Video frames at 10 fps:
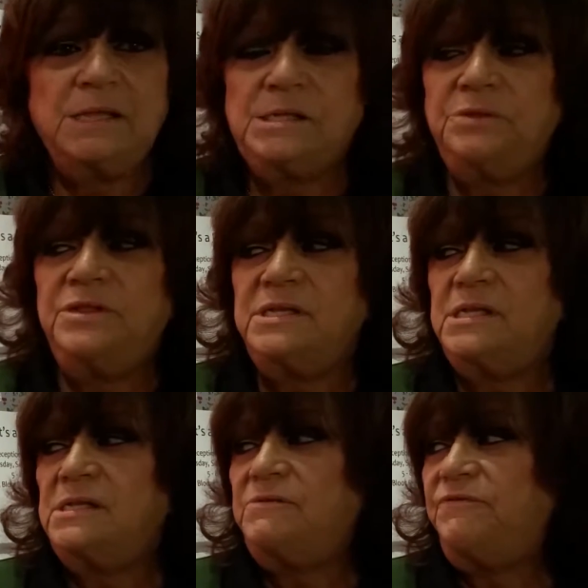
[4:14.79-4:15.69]
So this
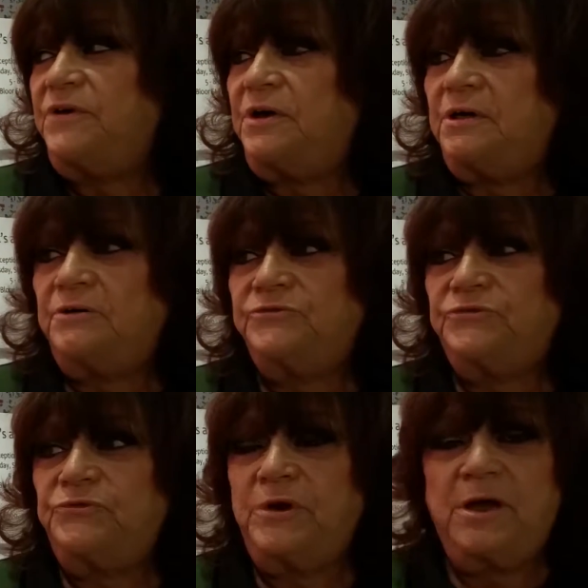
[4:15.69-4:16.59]
has evolved
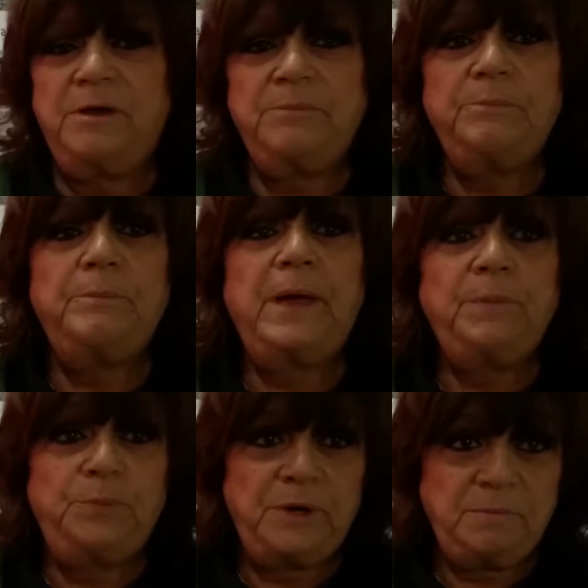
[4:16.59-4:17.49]
from my
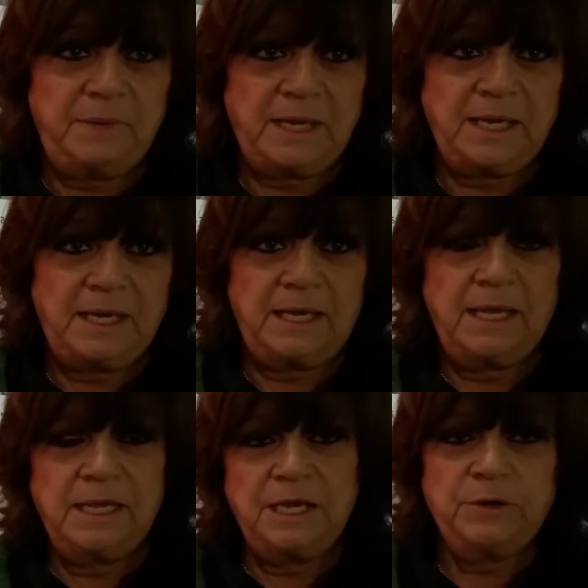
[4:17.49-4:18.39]
printmaking.
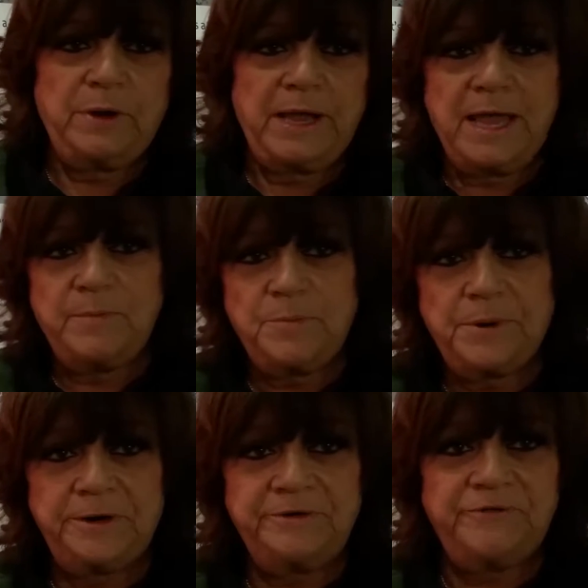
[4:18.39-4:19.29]
You know, I am a
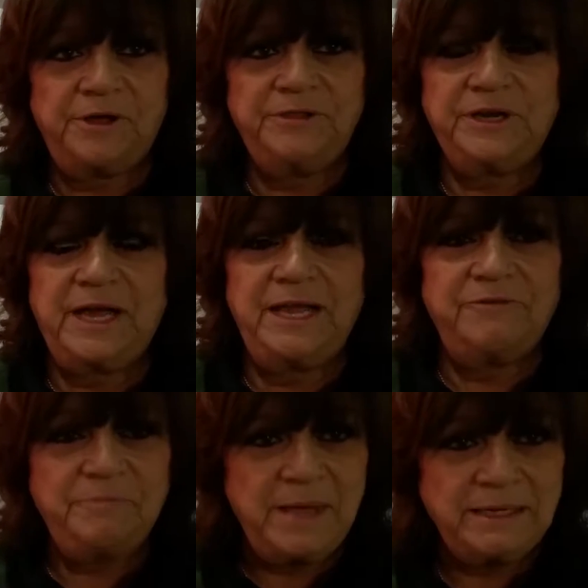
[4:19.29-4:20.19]
part of all that I
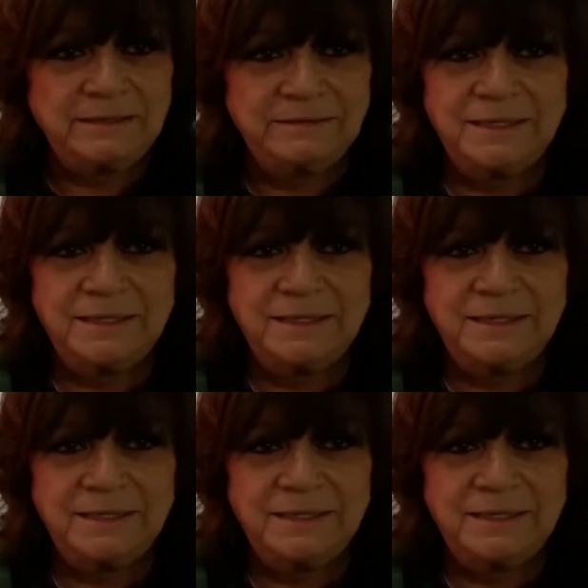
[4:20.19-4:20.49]
have met.